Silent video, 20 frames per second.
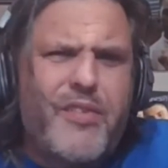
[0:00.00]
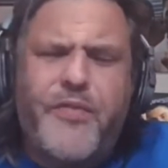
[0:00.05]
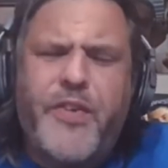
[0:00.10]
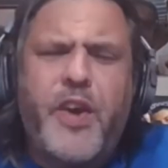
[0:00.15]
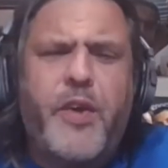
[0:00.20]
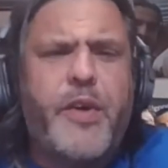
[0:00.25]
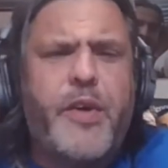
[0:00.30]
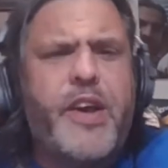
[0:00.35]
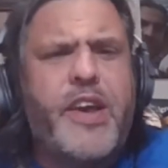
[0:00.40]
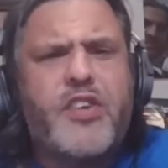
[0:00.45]

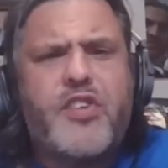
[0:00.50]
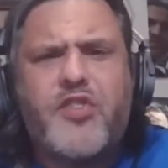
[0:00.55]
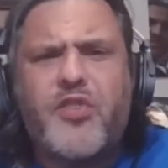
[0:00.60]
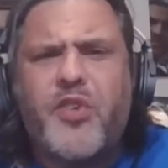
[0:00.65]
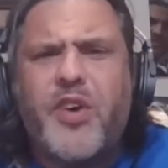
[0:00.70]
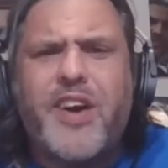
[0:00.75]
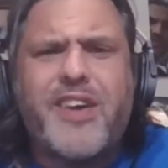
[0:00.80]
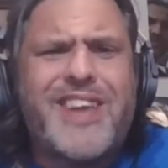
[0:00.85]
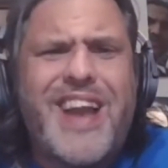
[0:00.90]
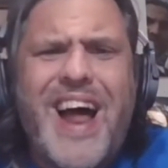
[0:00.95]
Fury is
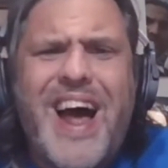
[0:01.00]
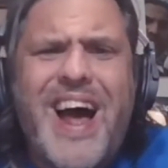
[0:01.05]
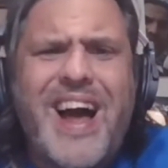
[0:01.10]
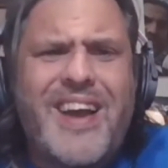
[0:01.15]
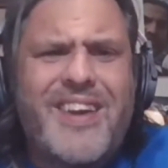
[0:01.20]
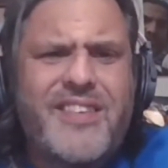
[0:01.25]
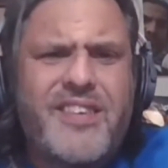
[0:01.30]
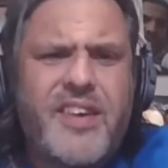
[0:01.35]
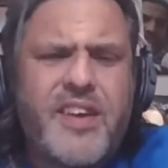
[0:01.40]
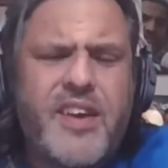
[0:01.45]
strong as
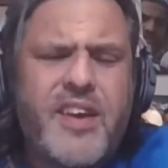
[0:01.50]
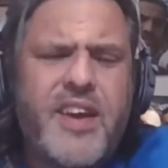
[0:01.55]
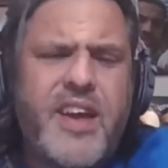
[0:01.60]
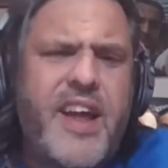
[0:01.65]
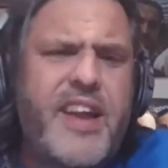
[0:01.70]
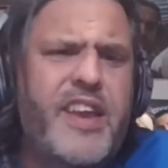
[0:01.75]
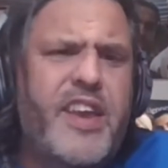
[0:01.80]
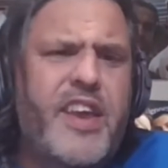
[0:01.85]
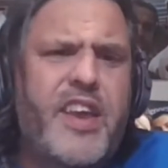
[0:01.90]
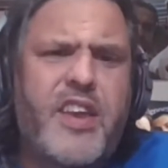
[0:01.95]
ox
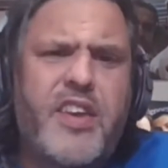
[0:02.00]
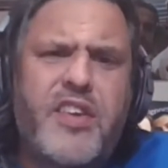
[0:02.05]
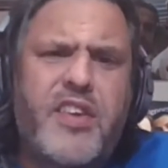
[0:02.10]
and you